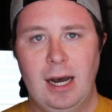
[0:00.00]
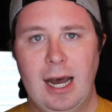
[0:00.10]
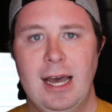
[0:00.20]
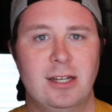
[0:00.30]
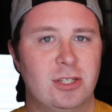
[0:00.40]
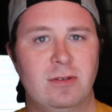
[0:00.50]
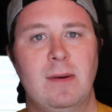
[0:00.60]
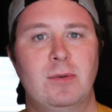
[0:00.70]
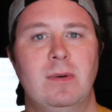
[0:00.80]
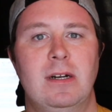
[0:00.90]
I had a
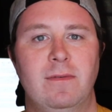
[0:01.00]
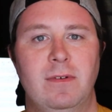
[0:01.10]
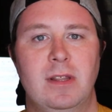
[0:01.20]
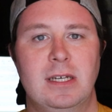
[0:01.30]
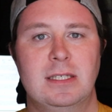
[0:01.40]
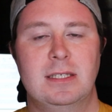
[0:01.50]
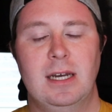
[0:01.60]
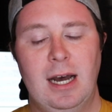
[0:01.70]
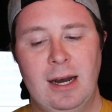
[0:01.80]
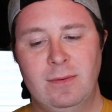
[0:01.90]
script written for this.
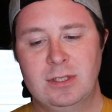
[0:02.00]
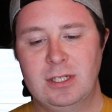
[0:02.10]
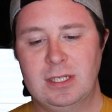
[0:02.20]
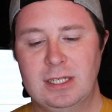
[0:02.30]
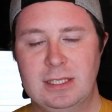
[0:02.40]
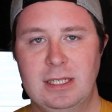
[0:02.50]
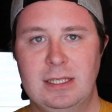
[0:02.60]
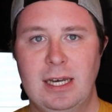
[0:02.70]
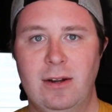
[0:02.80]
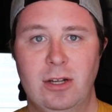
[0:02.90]
I was just going to
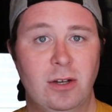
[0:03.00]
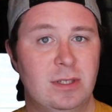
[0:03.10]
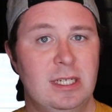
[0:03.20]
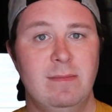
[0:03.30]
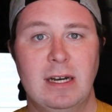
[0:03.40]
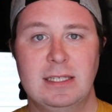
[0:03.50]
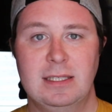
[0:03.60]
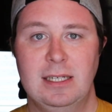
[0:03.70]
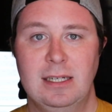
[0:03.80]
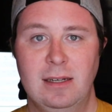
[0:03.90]
sit down and go scene by
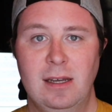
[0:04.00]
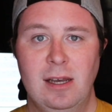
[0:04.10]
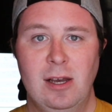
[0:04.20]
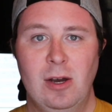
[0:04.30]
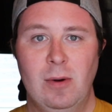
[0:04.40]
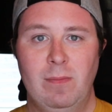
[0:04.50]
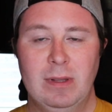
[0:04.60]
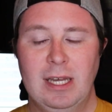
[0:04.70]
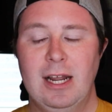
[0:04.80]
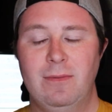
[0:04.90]
scene.
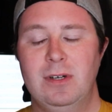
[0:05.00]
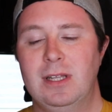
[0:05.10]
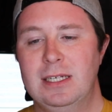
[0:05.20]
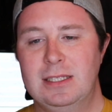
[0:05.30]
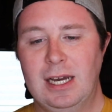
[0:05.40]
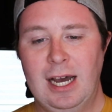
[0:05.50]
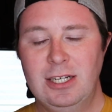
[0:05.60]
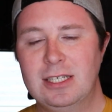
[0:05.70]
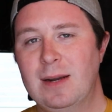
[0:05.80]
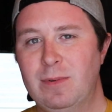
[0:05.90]
But then I realized I
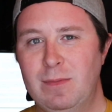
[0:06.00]
just kept